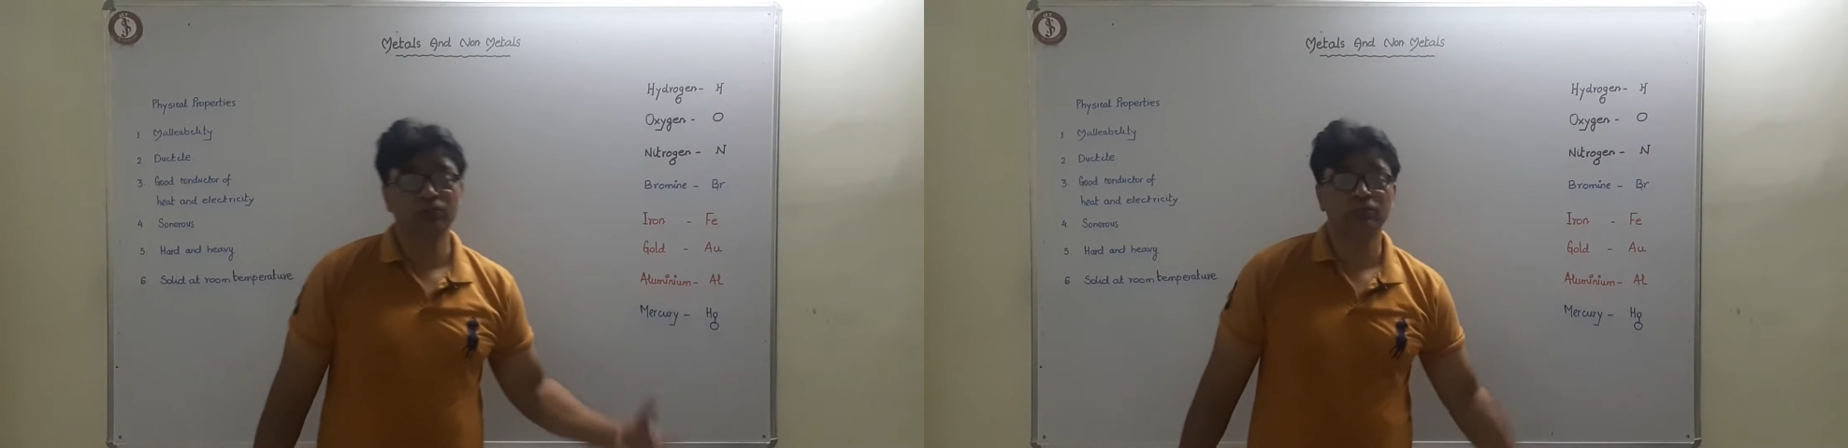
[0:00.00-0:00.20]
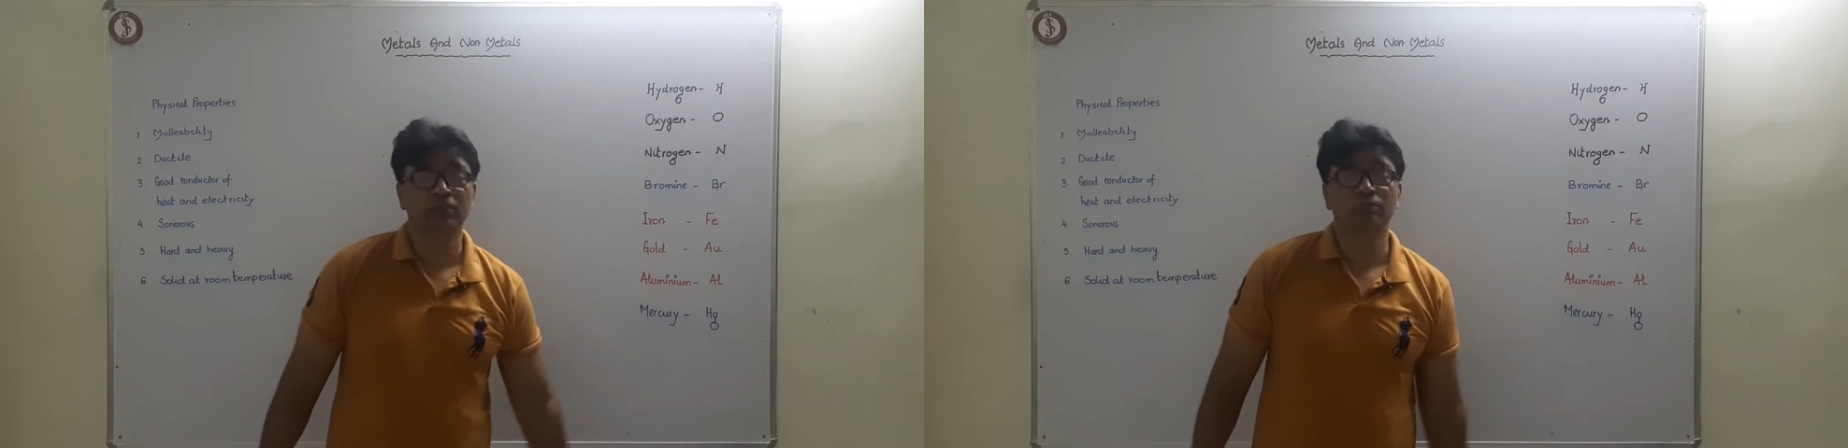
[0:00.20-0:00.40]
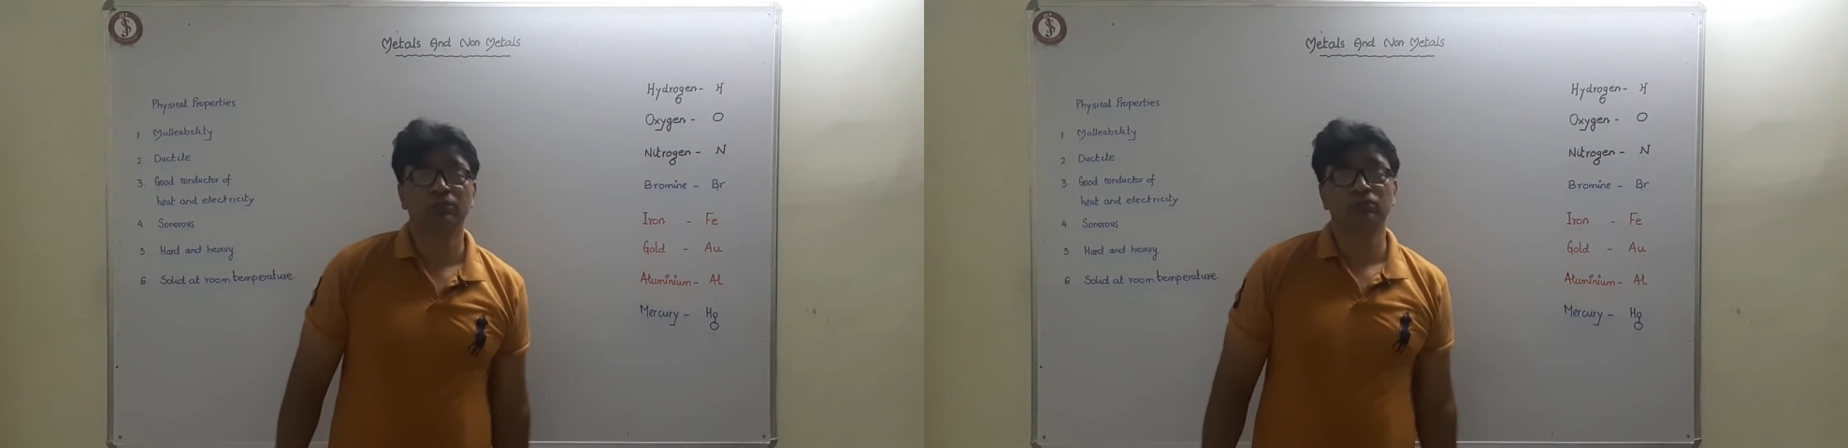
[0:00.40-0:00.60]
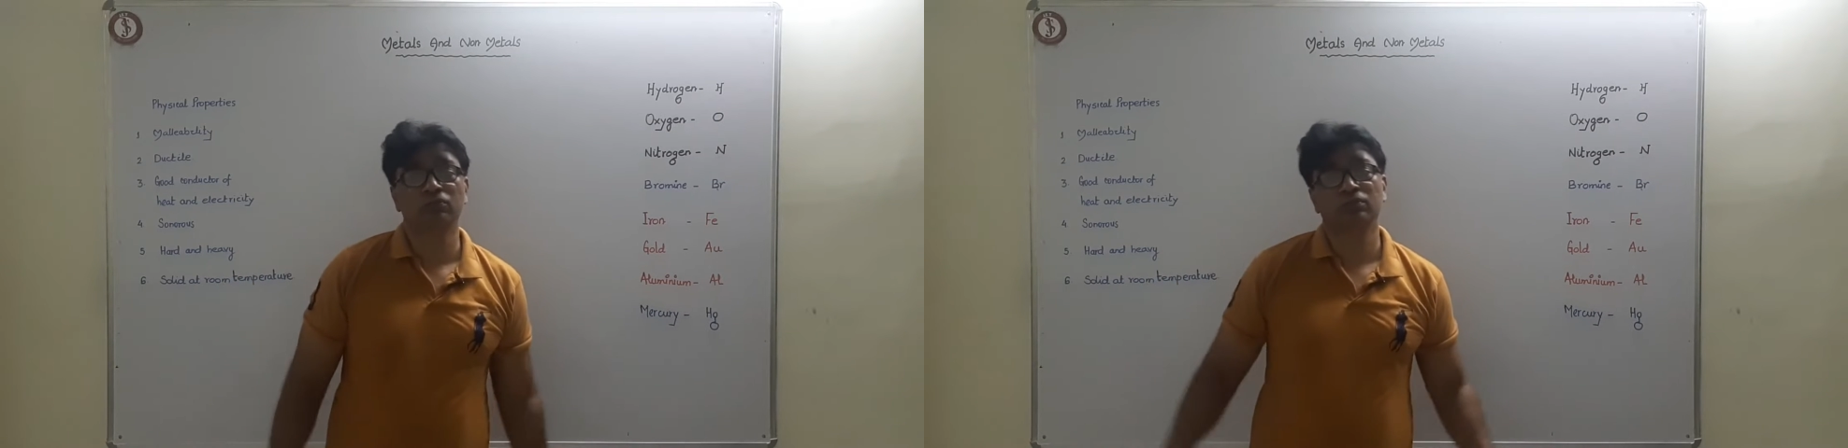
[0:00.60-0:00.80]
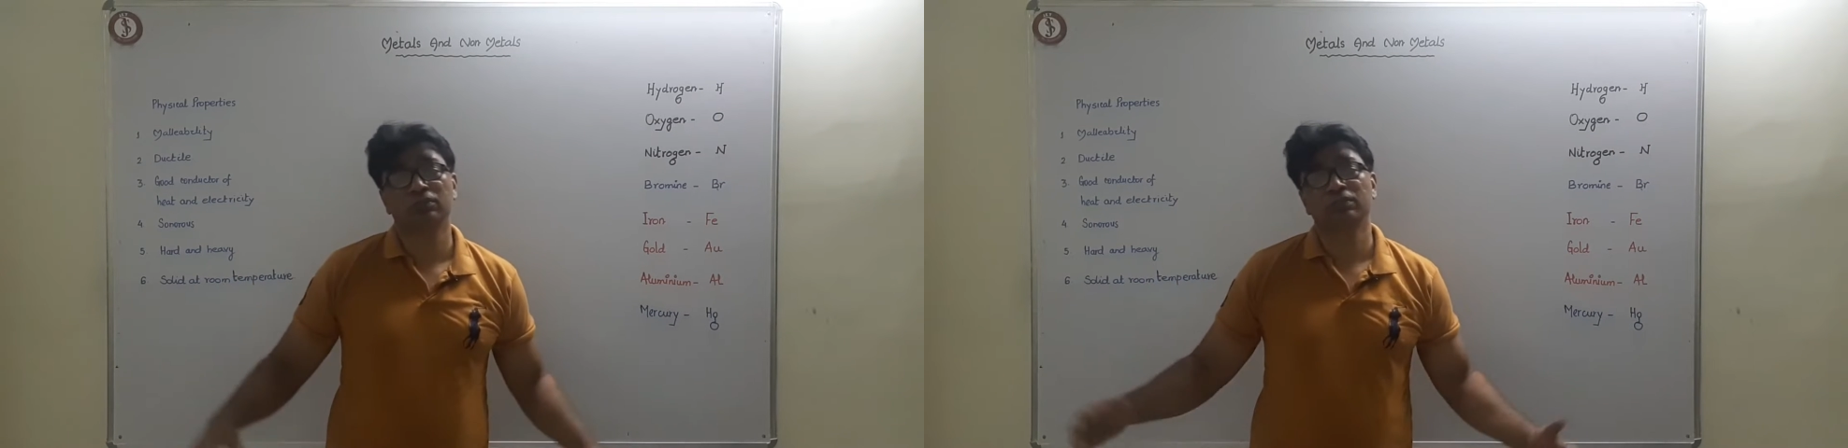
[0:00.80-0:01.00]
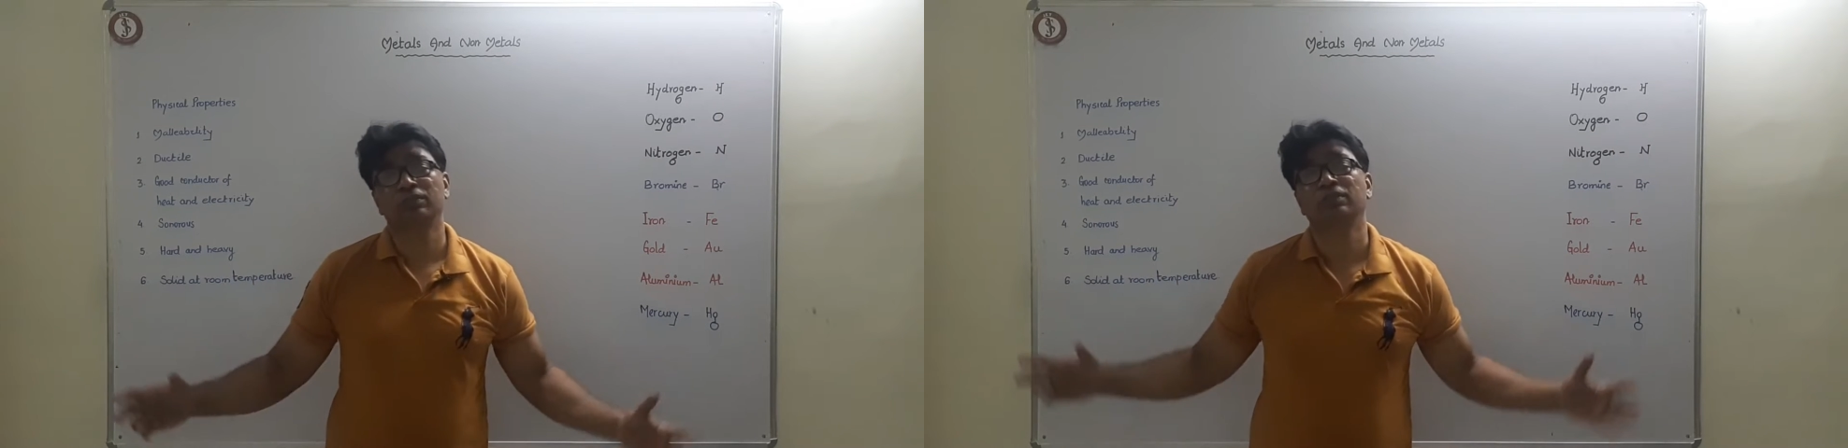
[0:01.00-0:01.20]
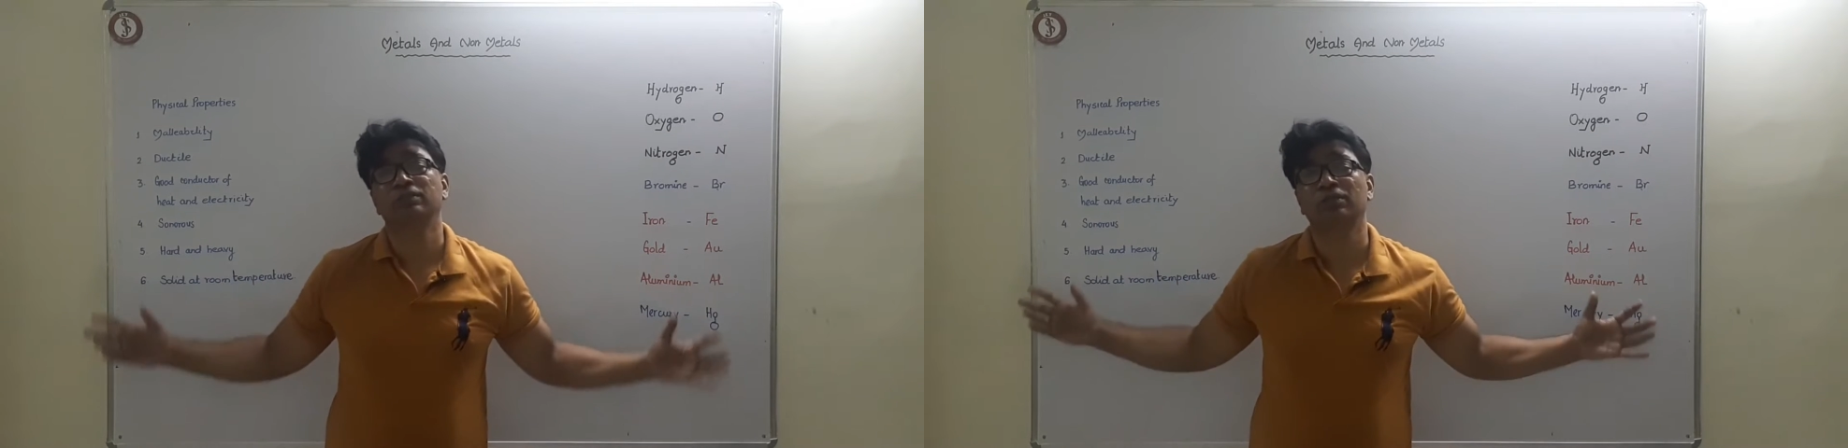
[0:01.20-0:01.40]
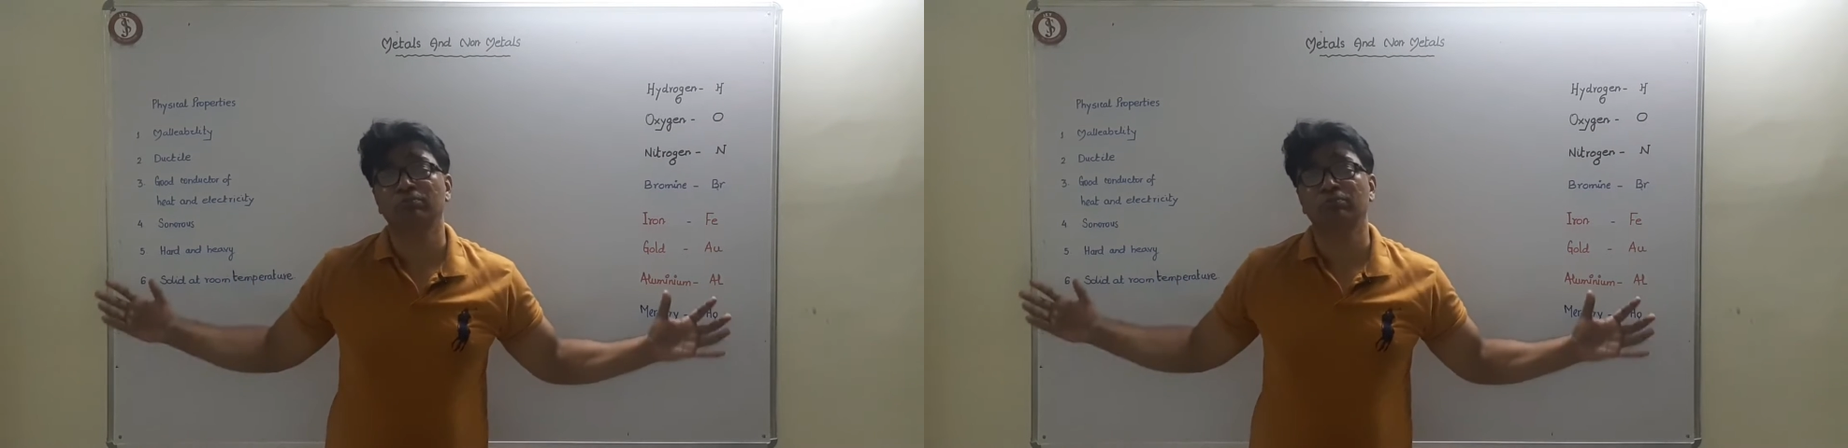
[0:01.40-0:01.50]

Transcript: elements, or certain things are